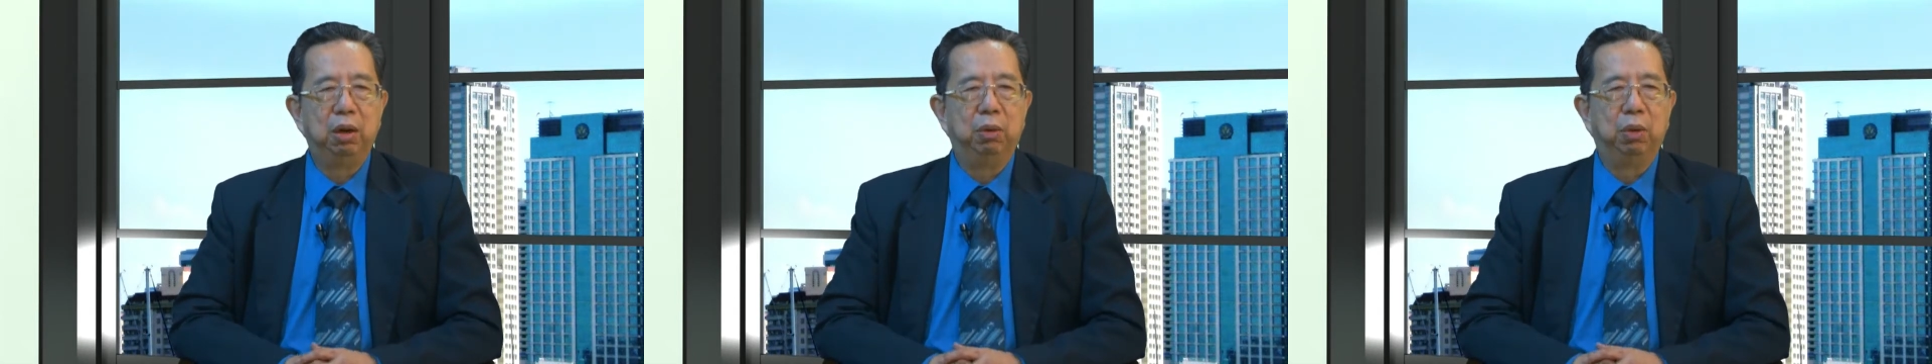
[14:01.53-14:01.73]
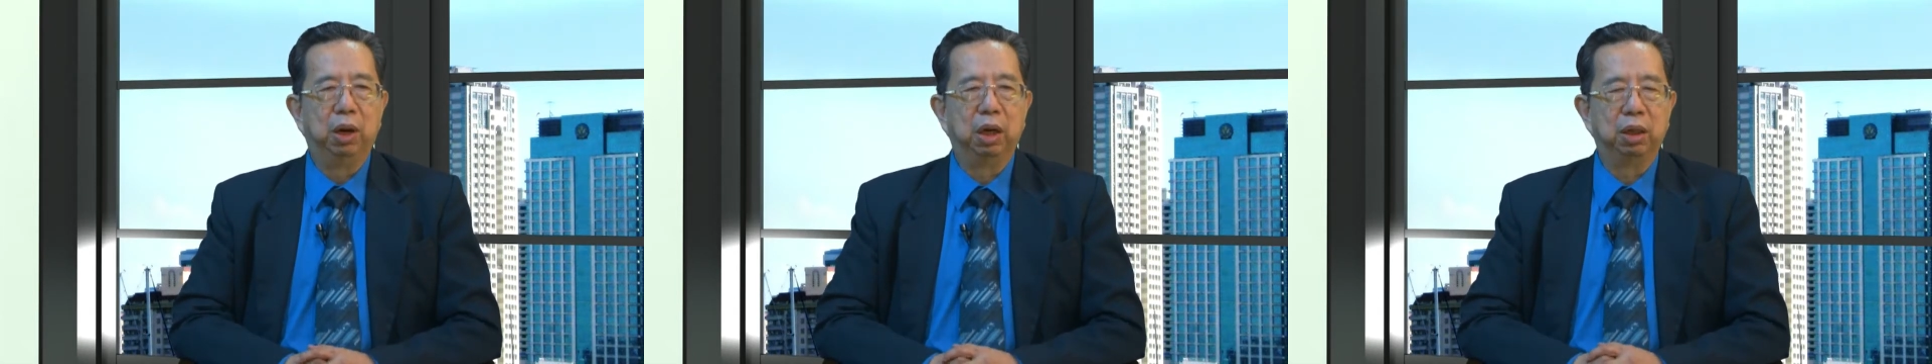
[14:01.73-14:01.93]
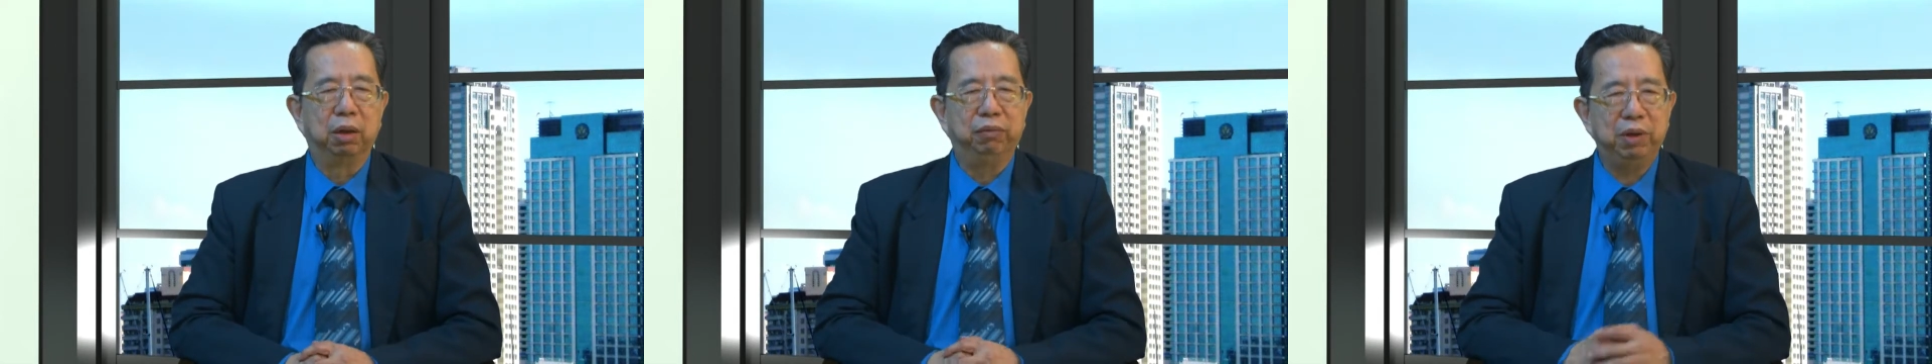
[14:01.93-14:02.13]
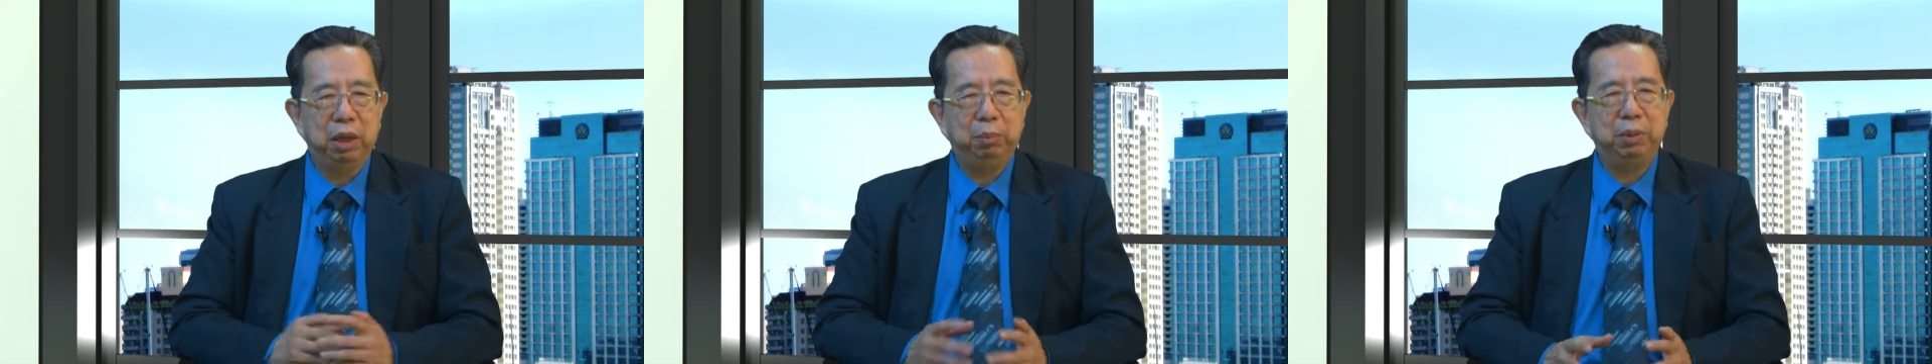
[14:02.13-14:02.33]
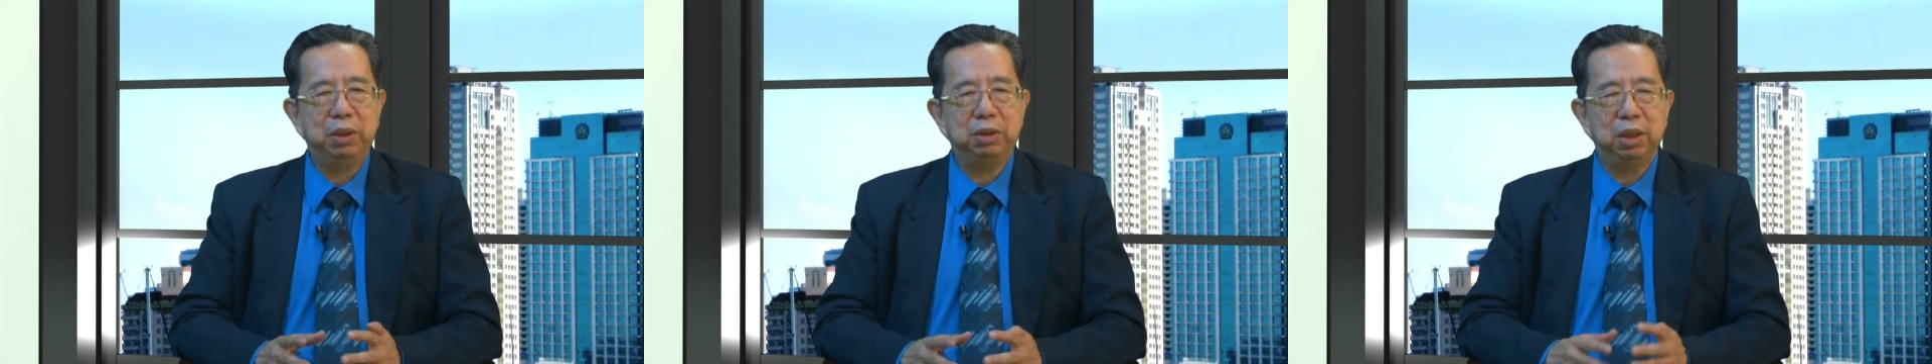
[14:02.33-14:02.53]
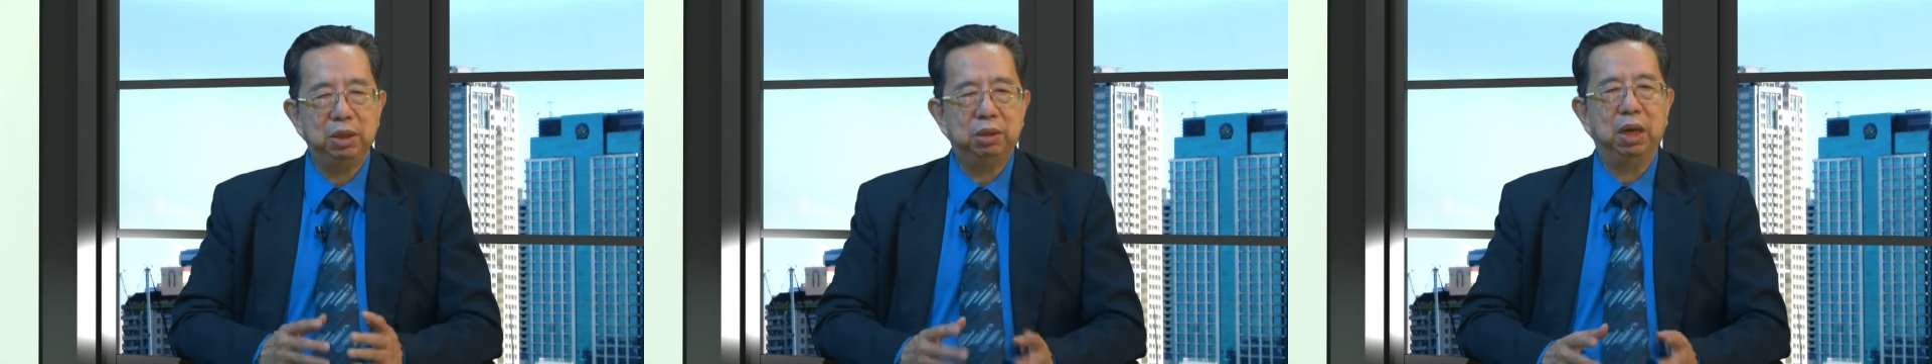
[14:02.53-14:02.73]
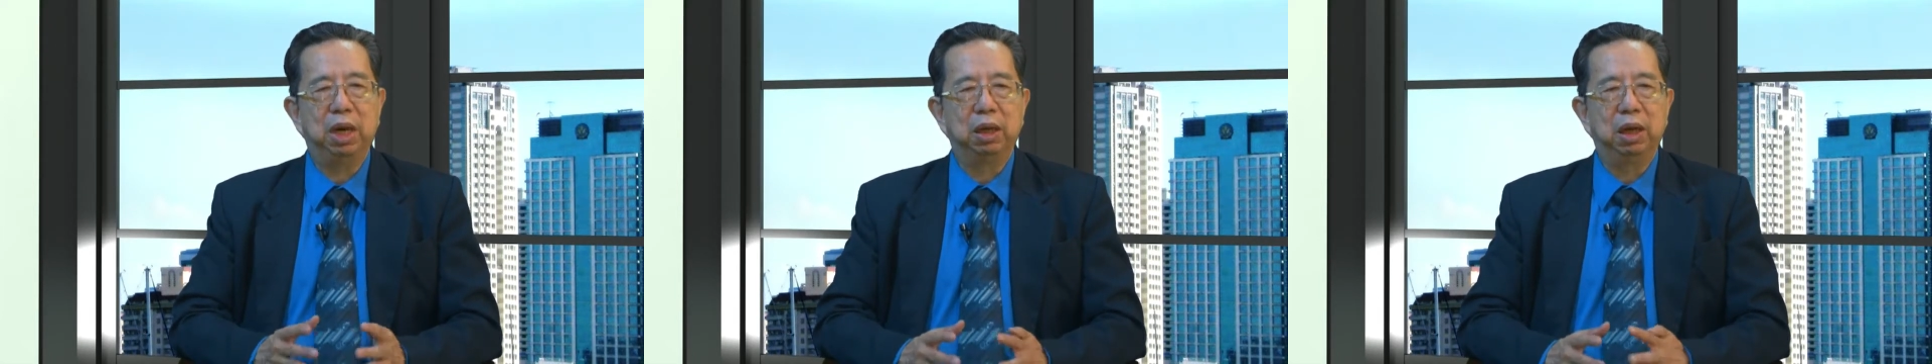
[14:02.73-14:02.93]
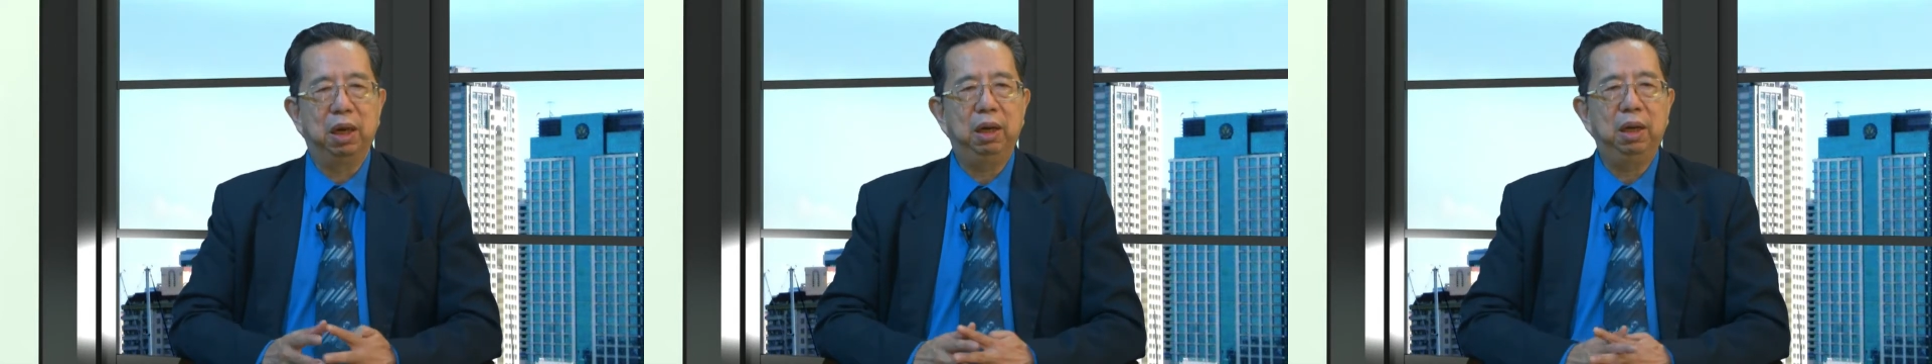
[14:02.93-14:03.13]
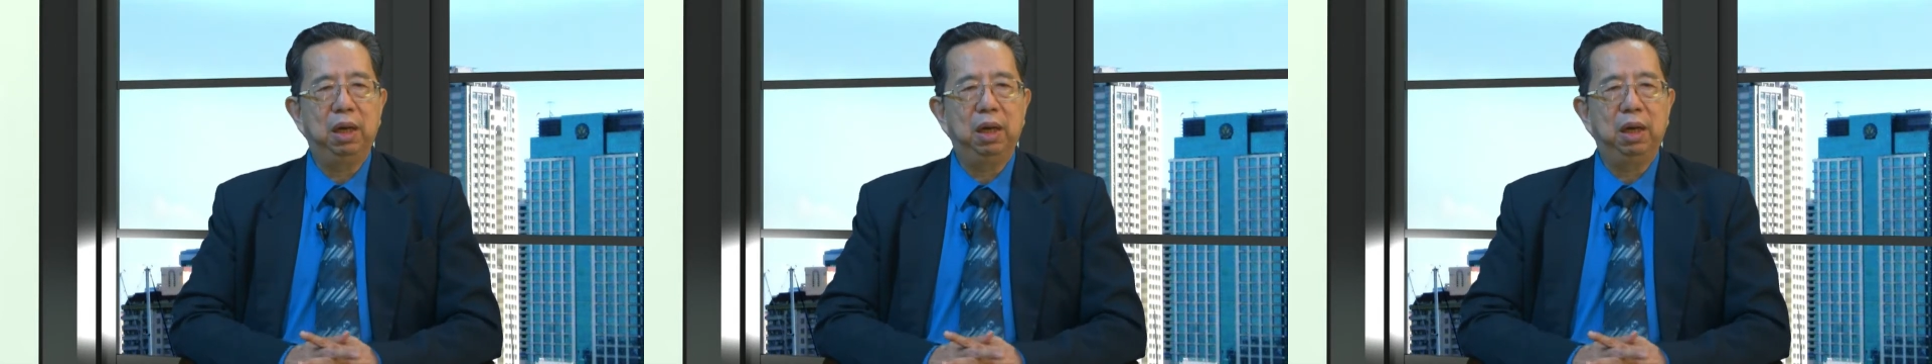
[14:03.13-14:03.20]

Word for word: where the Philippines and China